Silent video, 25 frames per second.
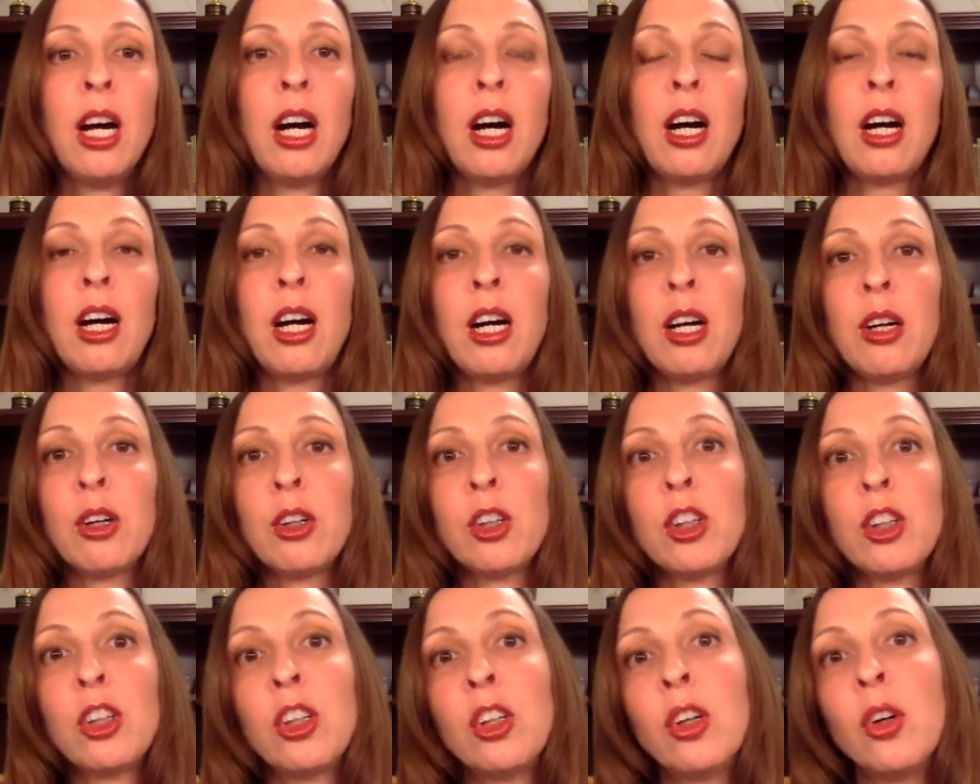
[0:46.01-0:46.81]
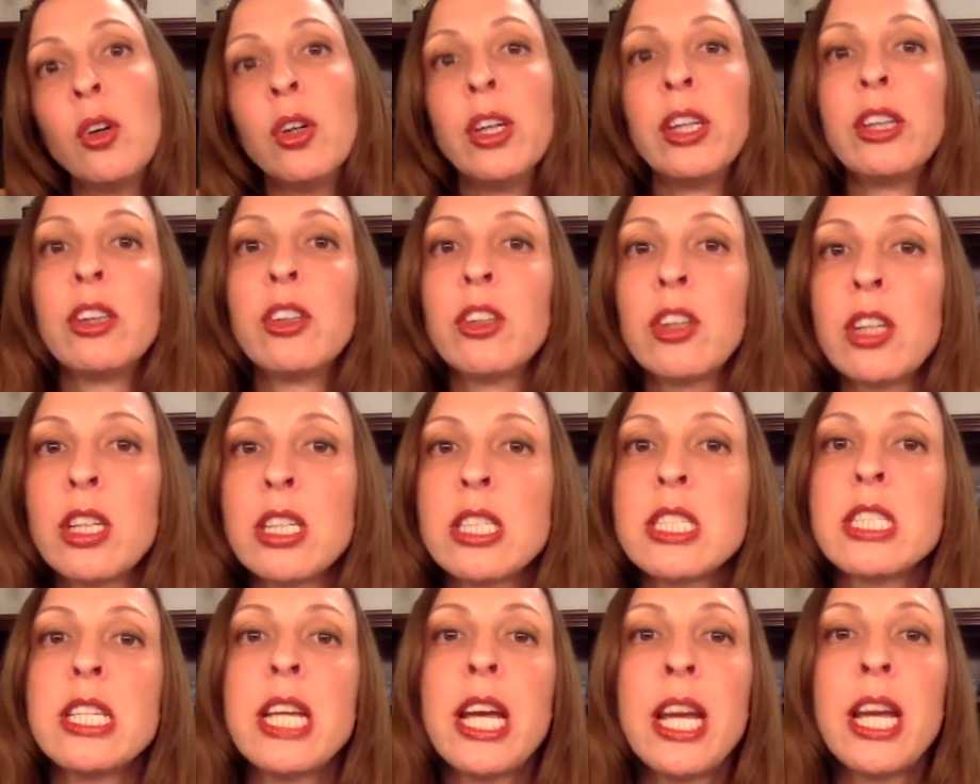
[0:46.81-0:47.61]
Going through
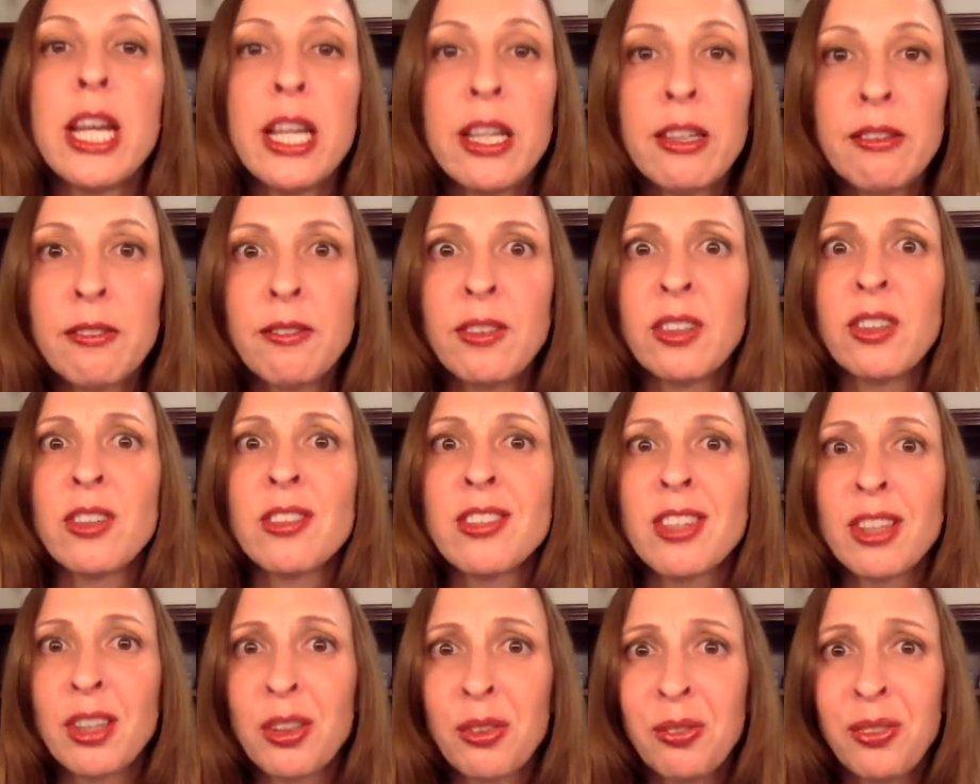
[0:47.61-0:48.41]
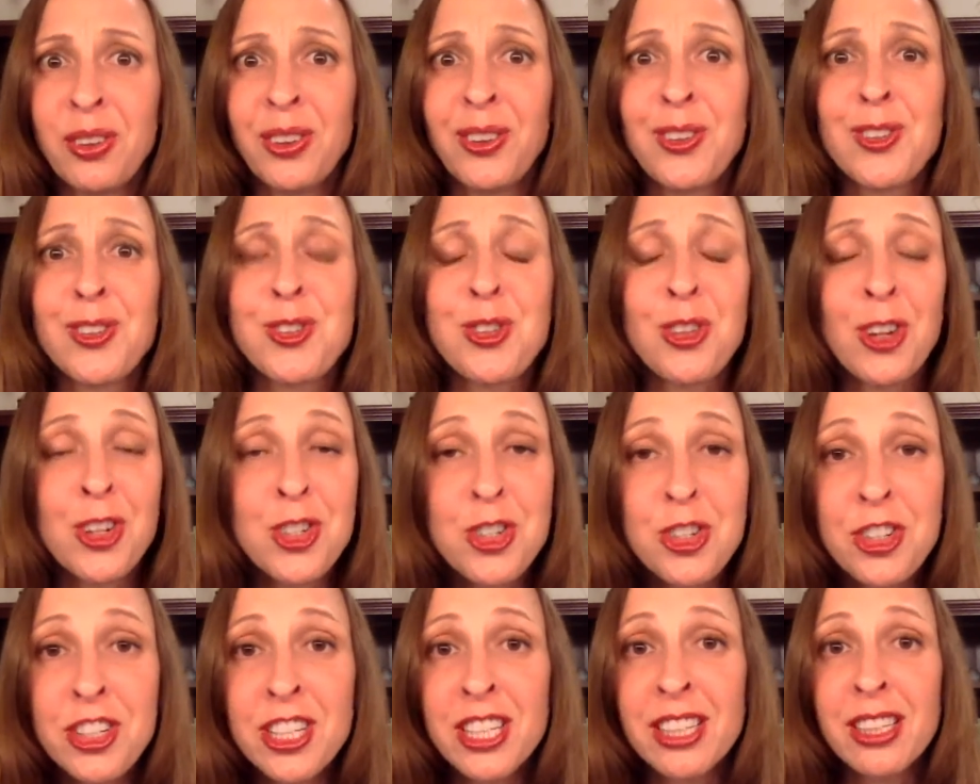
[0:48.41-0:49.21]
our day feels like a real
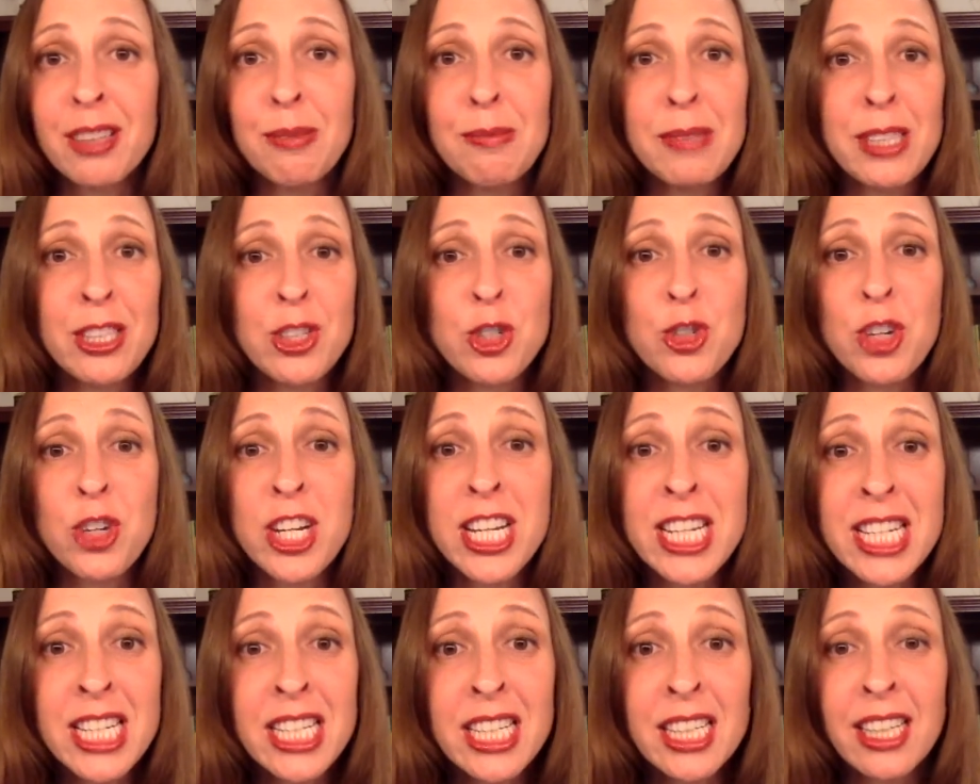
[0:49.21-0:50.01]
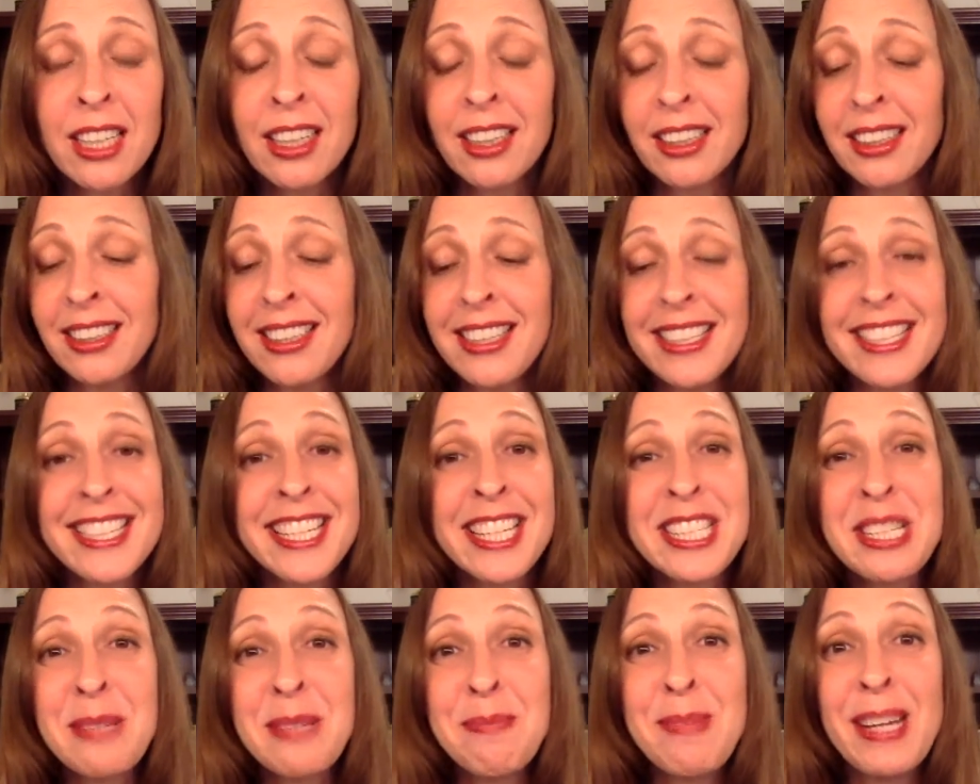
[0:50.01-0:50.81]
drudgery. It can be draining. It
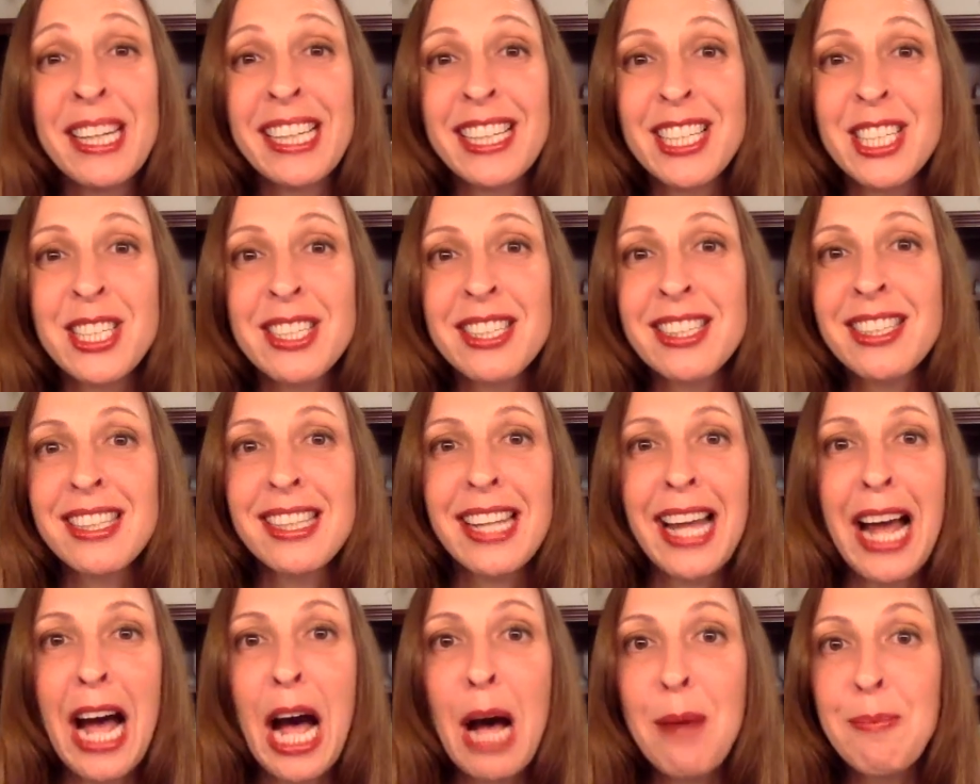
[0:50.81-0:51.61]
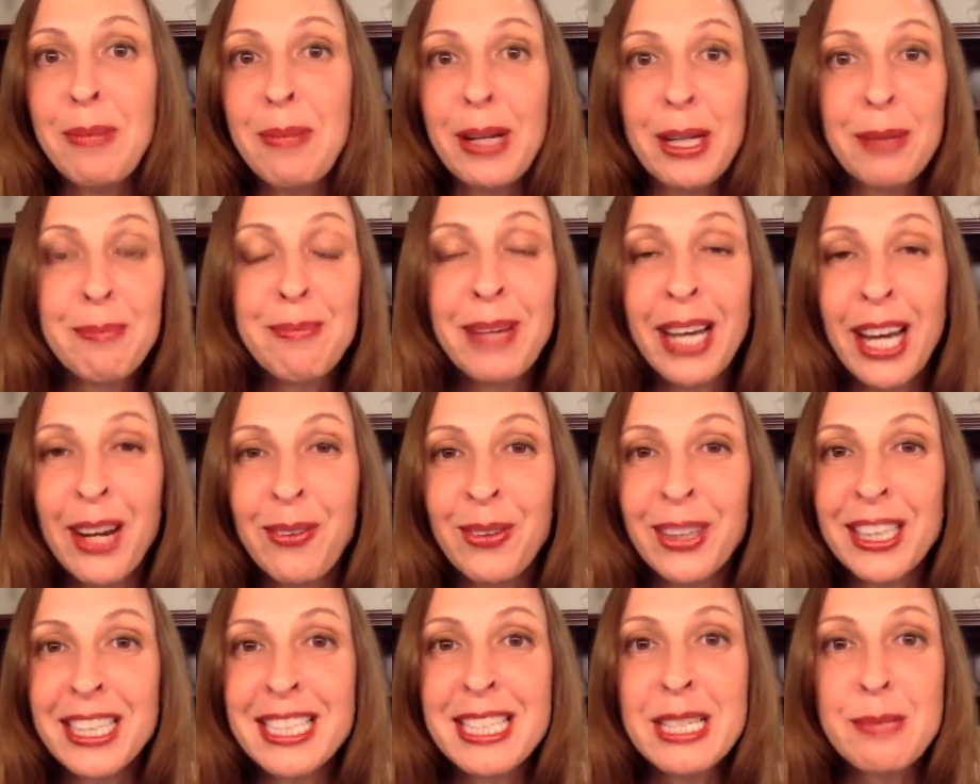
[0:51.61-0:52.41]
doesn't make us hop out of bed
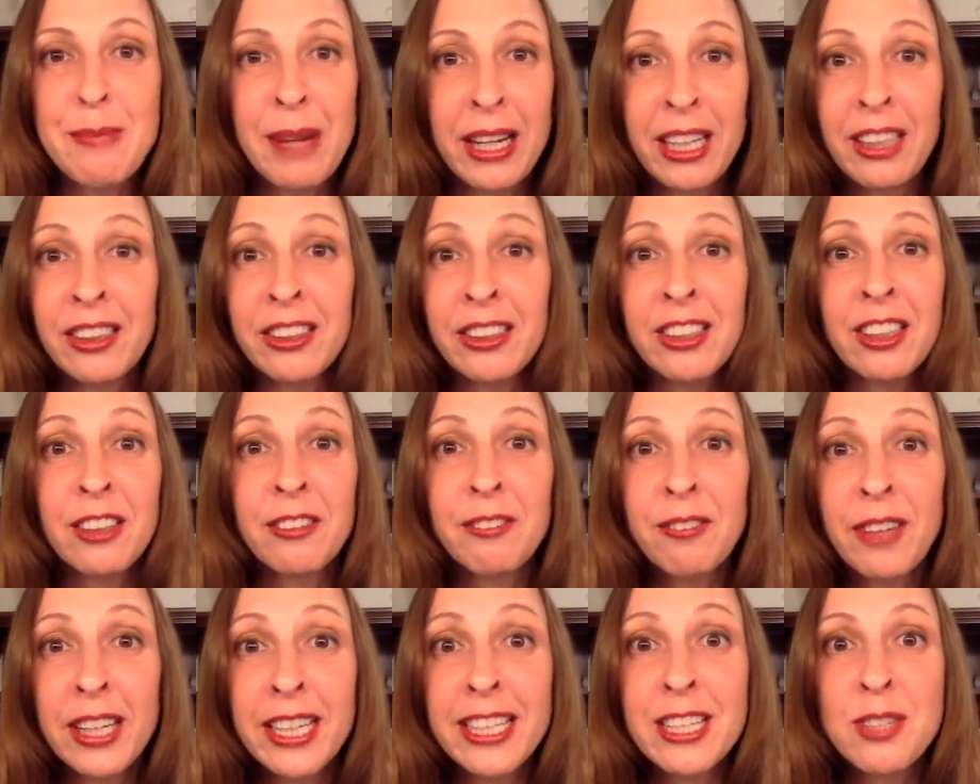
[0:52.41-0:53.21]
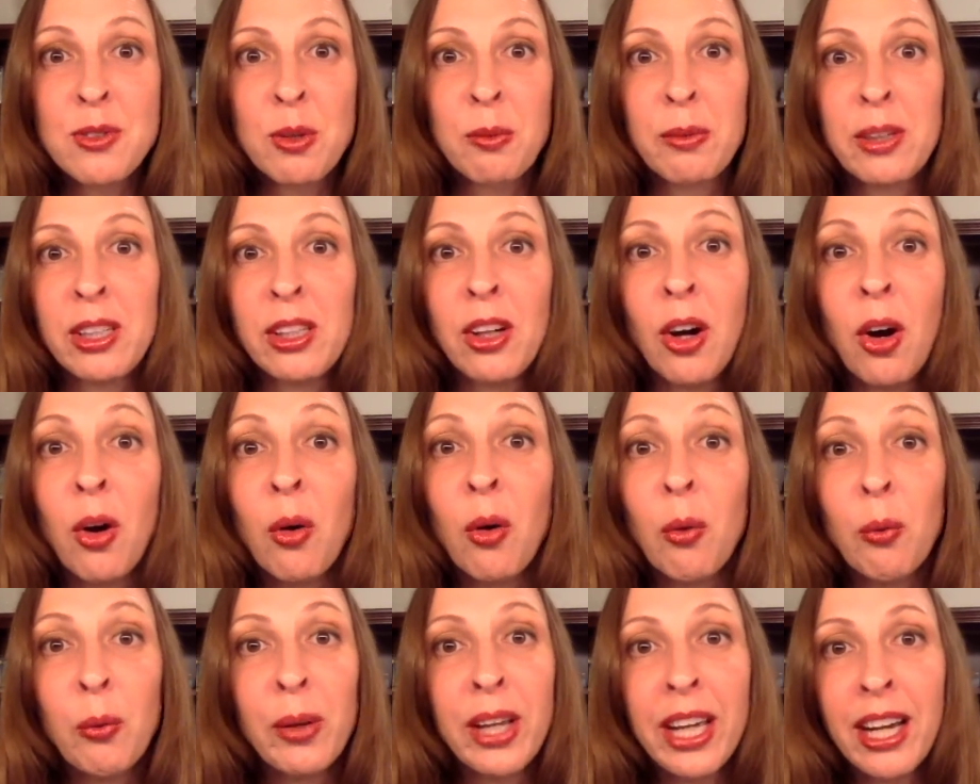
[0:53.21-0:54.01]
with a smile on our face when we
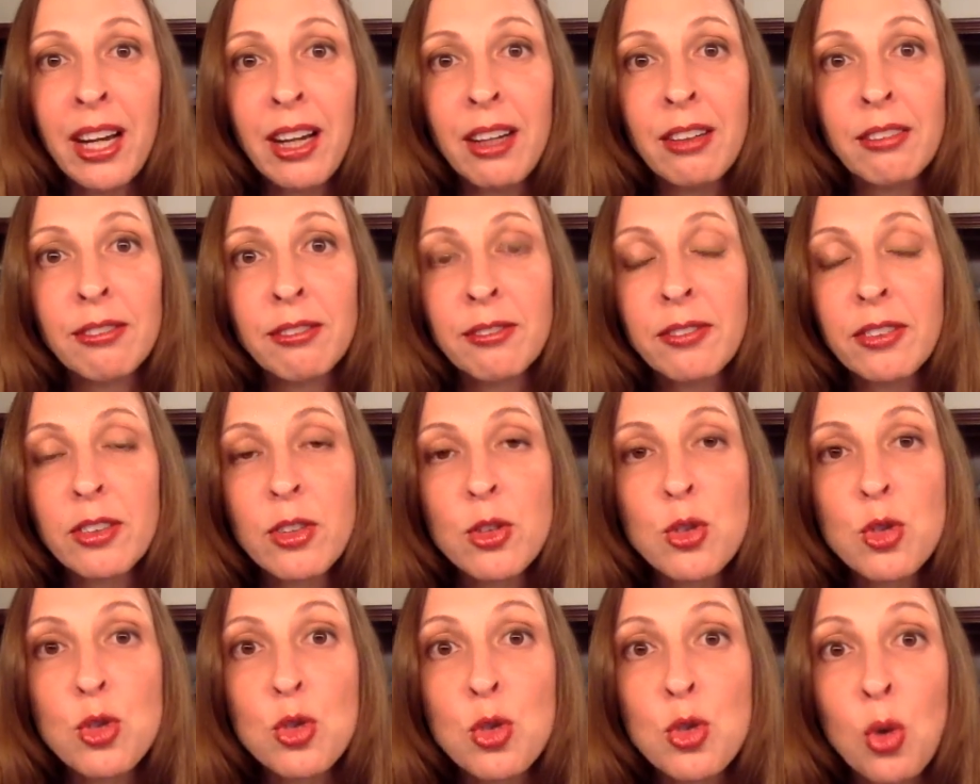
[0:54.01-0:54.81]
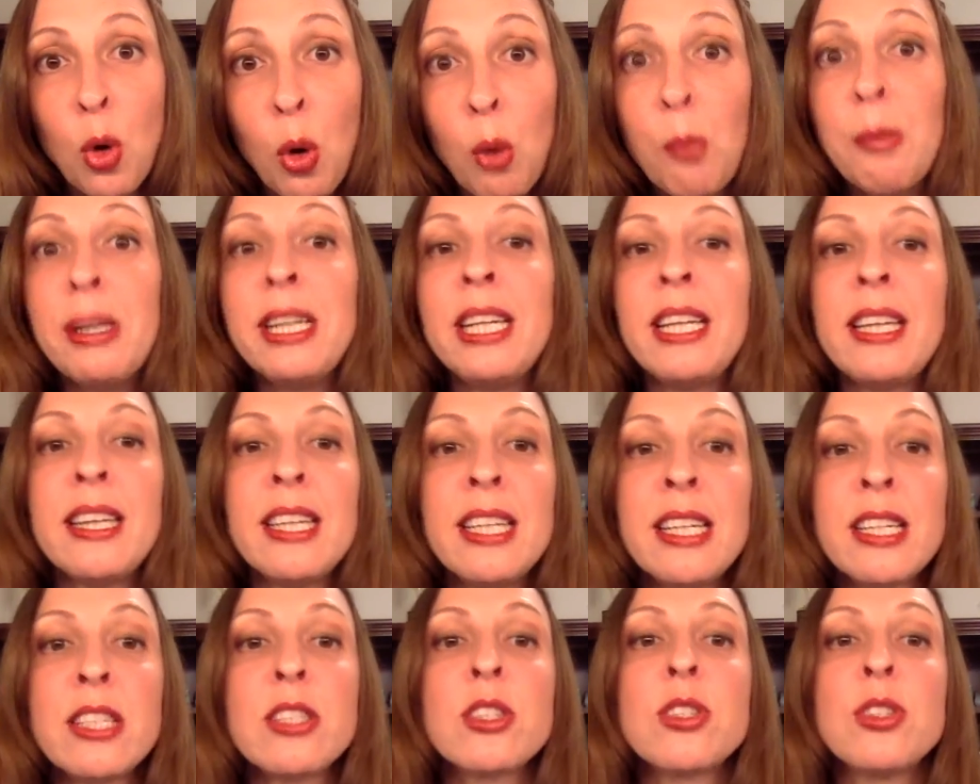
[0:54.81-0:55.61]
know we have so many
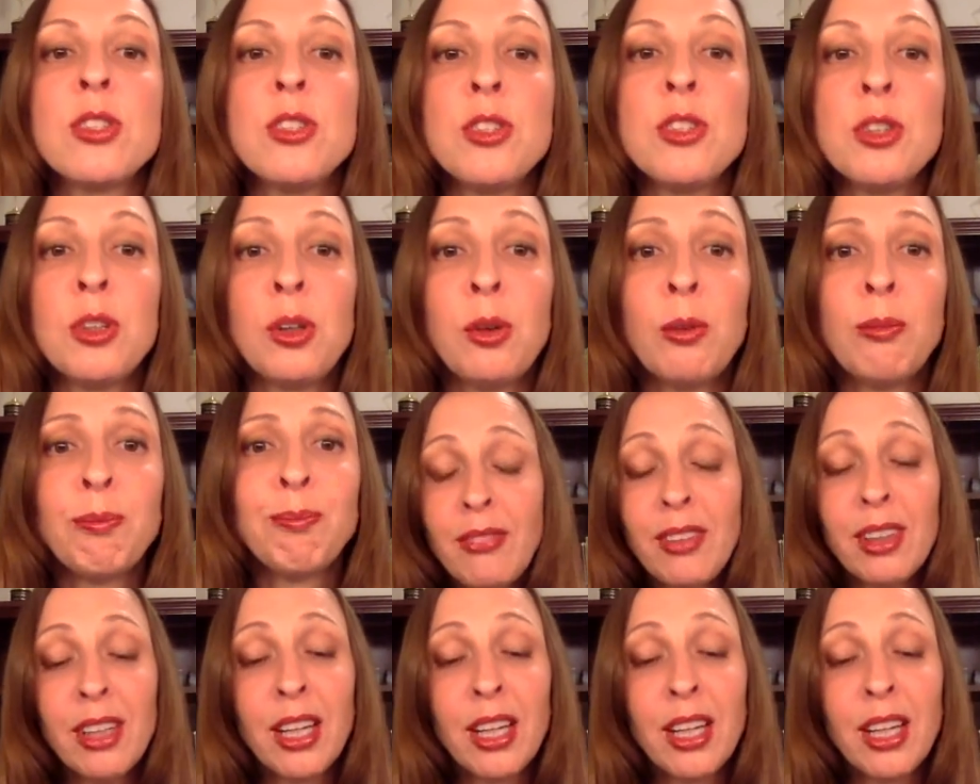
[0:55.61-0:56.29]
things to do.